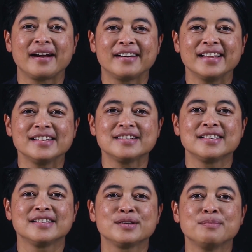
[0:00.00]

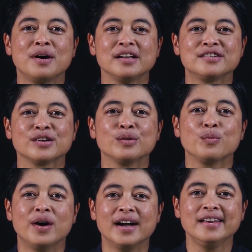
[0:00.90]
parents, to Module
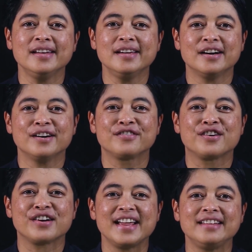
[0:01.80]
1 of
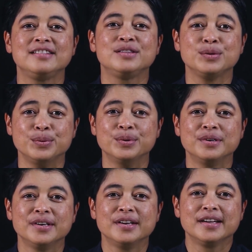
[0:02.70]
Grade 2.
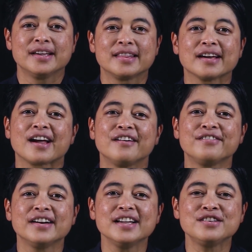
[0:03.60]
The
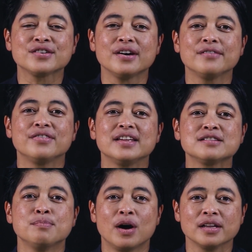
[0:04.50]
coverage of
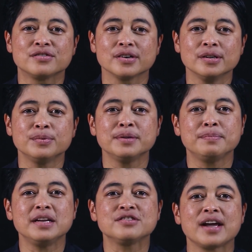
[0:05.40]
this module
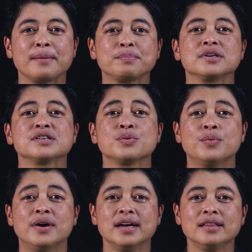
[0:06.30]
would be Chapters
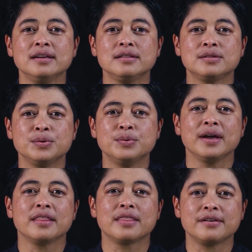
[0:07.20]
1, 2,
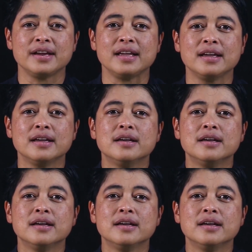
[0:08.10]
and 3.